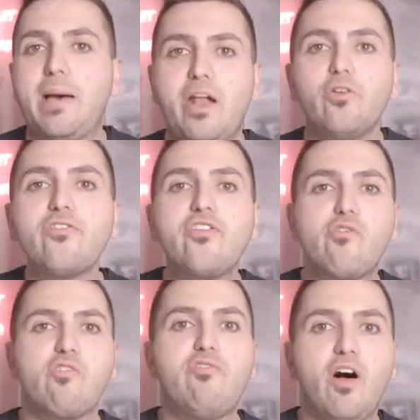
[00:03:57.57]
I don't know if you've
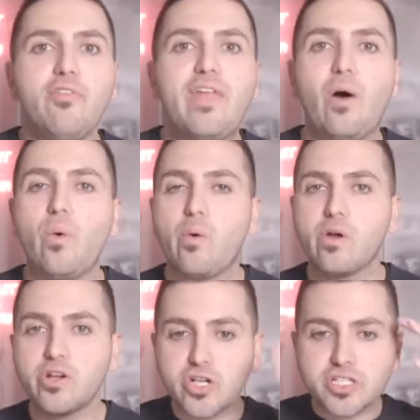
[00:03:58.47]
ever felt that way, where
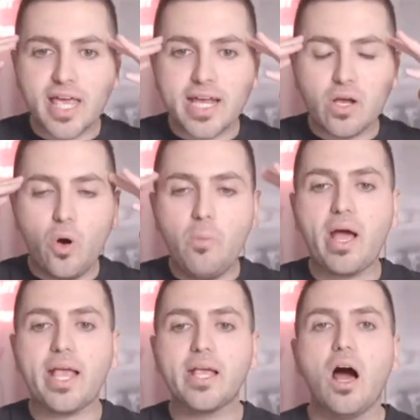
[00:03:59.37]
you're just oh
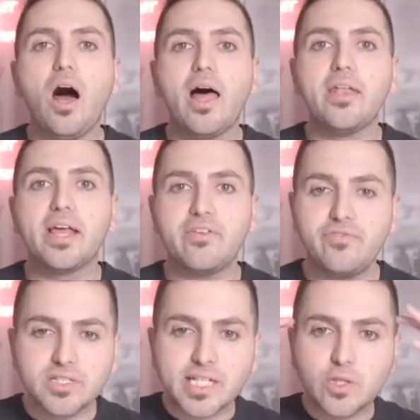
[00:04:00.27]
my God, it
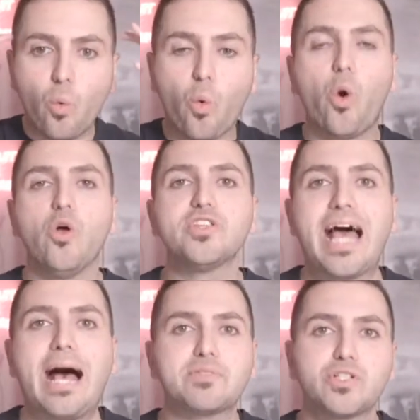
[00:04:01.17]
feels like the world's
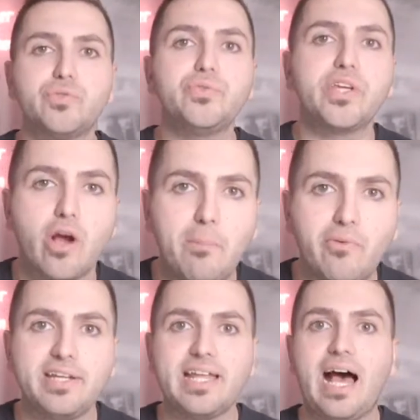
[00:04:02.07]
absolutely
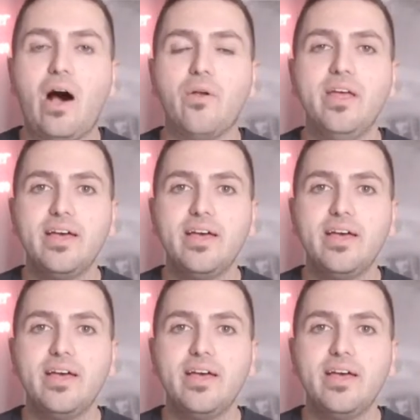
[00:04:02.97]
crumbling down.